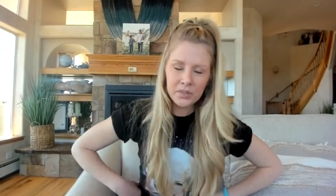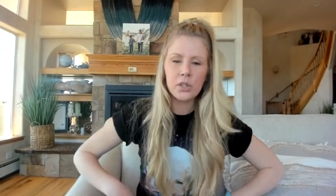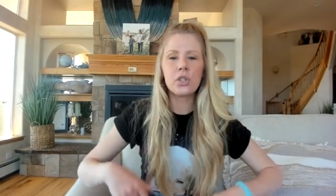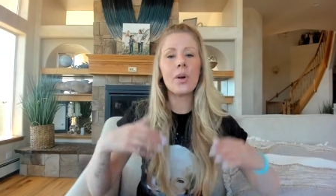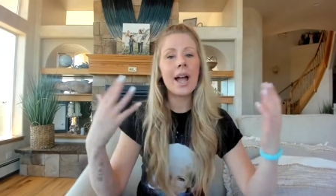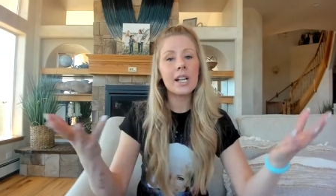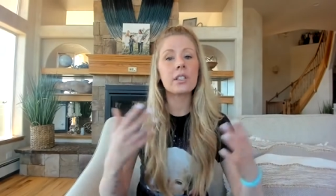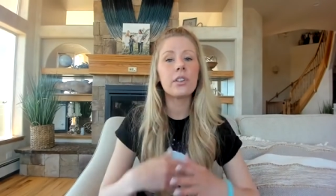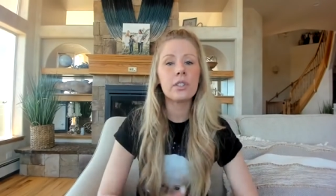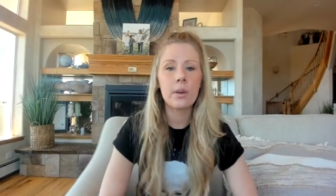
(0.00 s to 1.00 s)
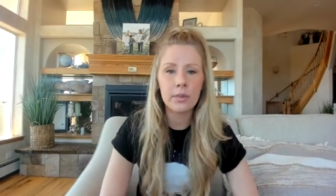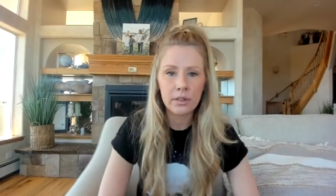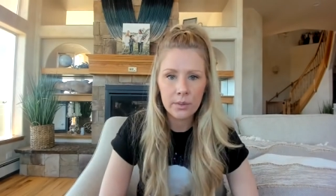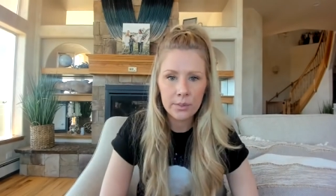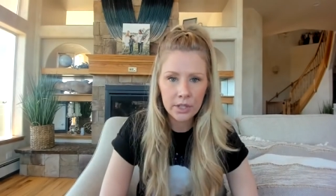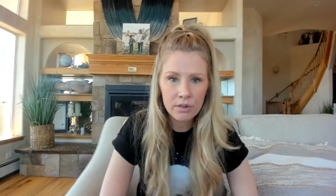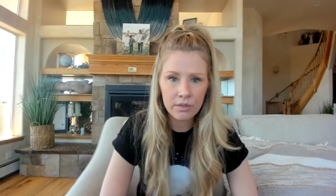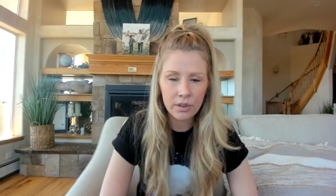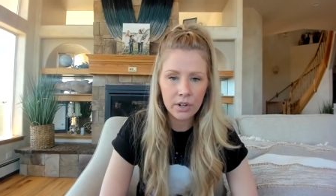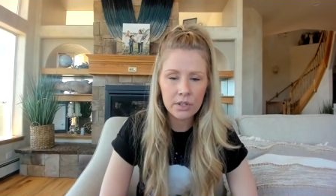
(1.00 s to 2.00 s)
to ask for something from the
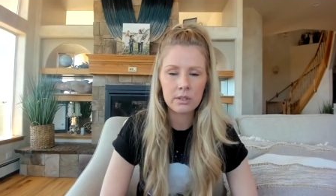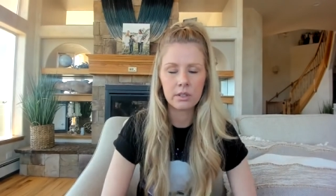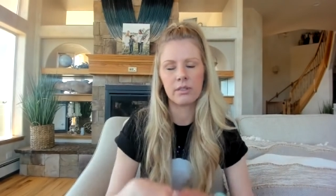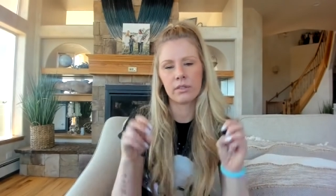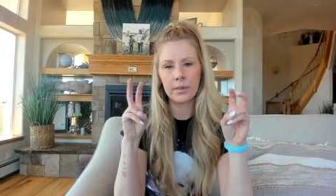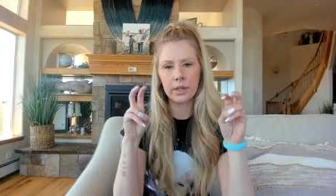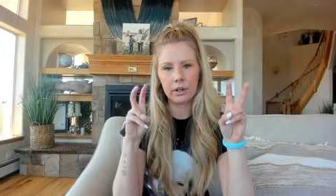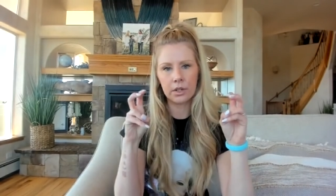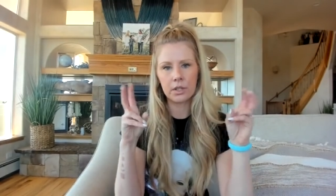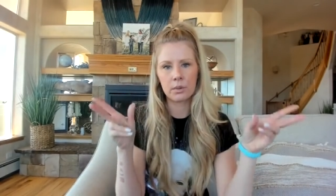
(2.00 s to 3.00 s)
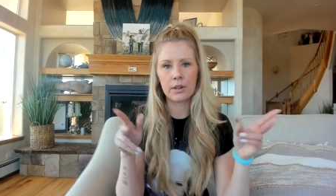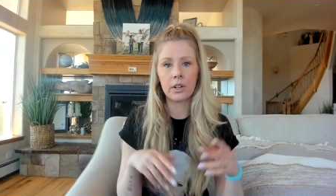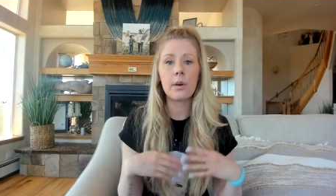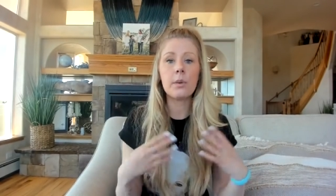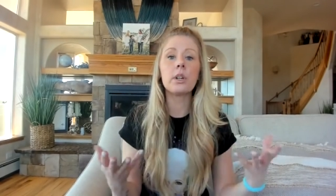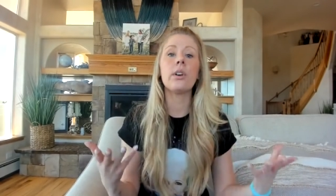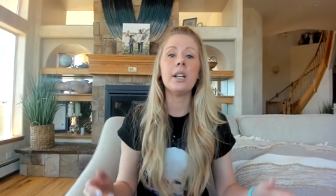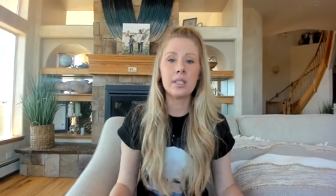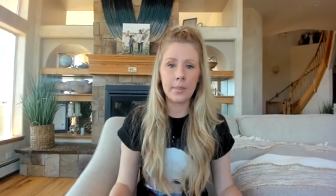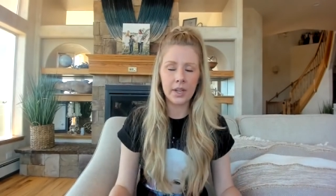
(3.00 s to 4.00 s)
universe, you know, from the universe, whatever, if I want to create
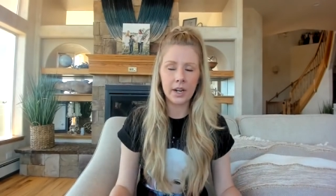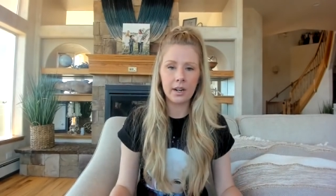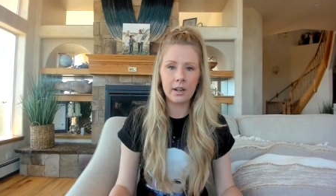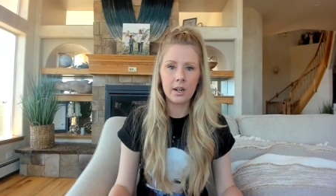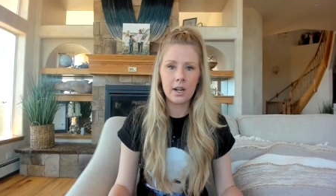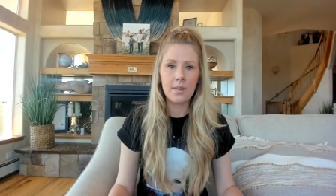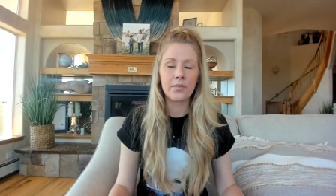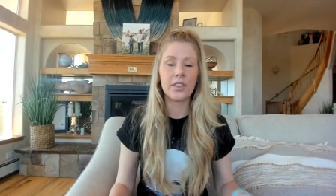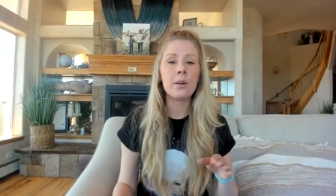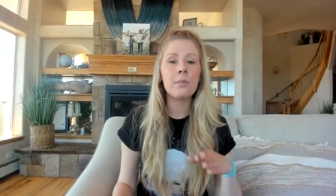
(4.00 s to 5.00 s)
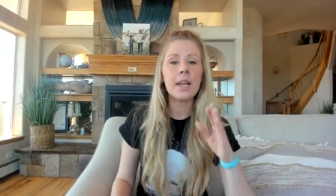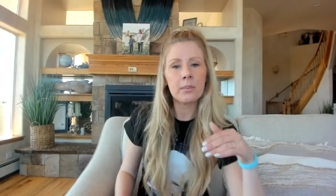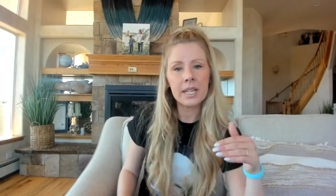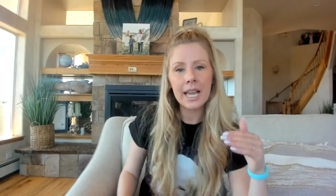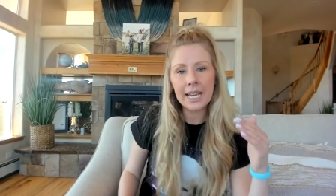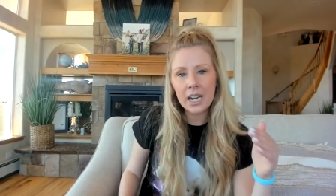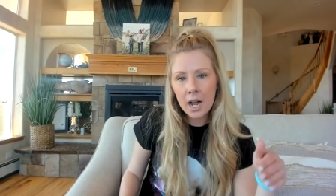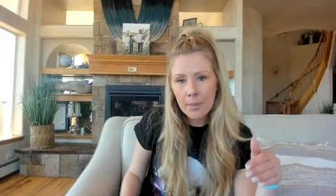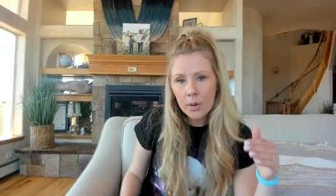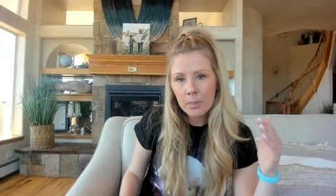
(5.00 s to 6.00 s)
something, there may be a
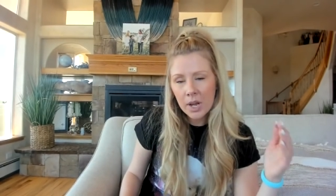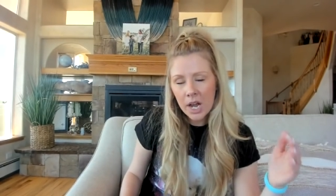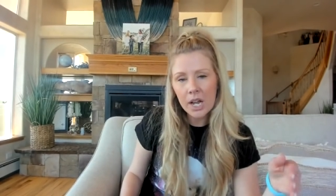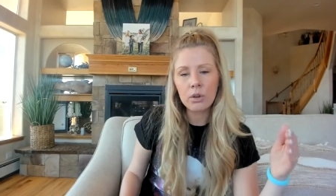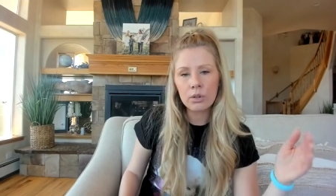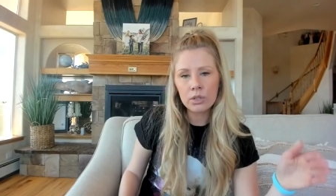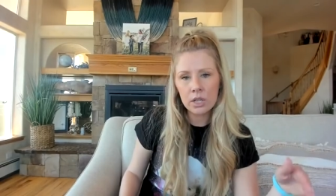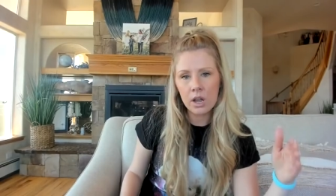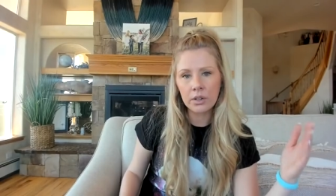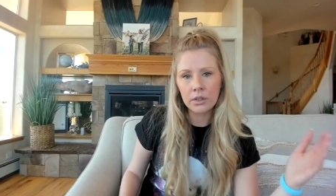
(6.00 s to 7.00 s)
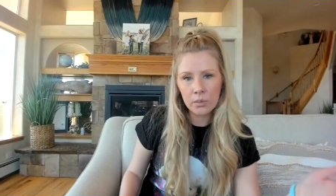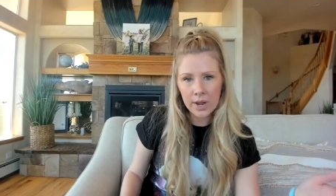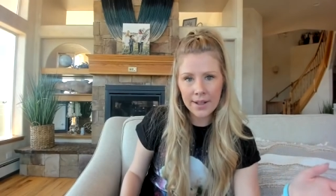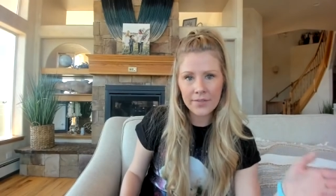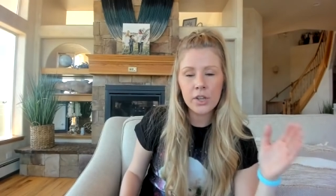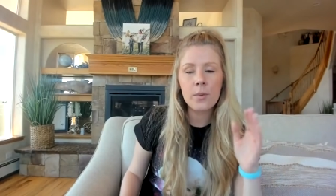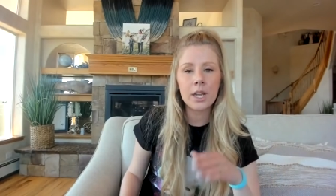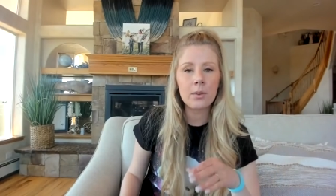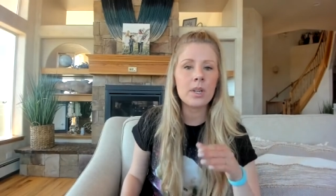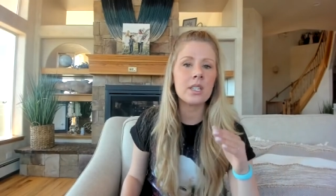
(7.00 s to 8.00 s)
couple potholes along the way. There
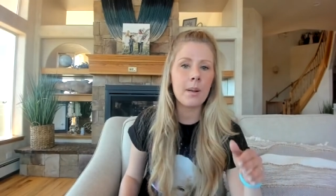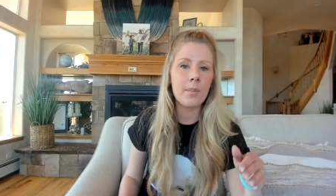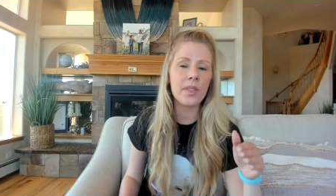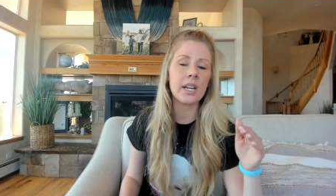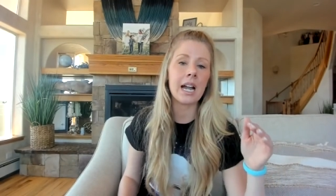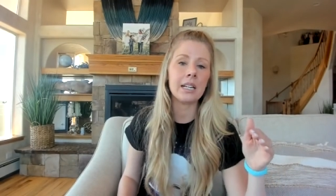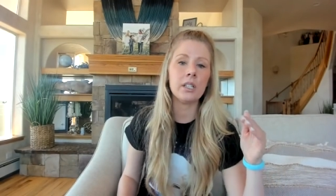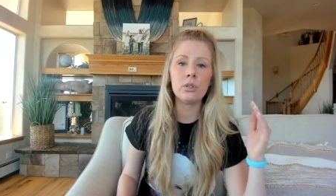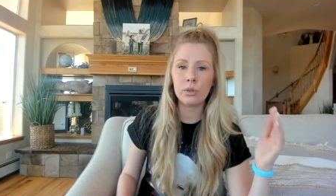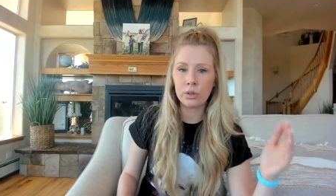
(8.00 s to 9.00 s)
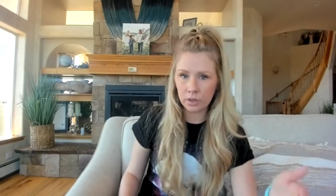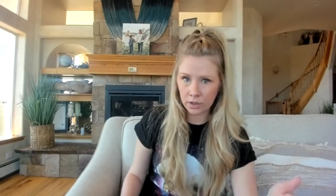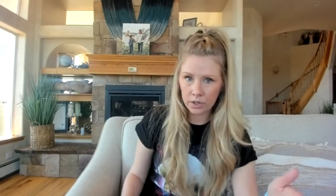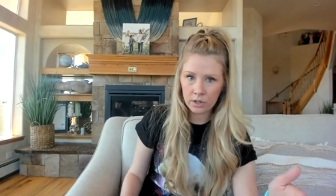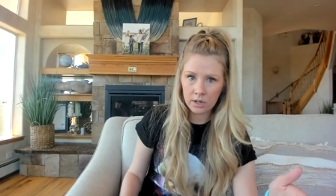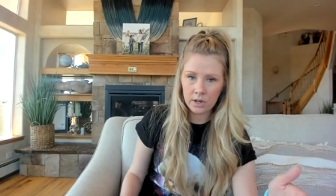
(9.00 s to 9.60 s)
may be something I need to learn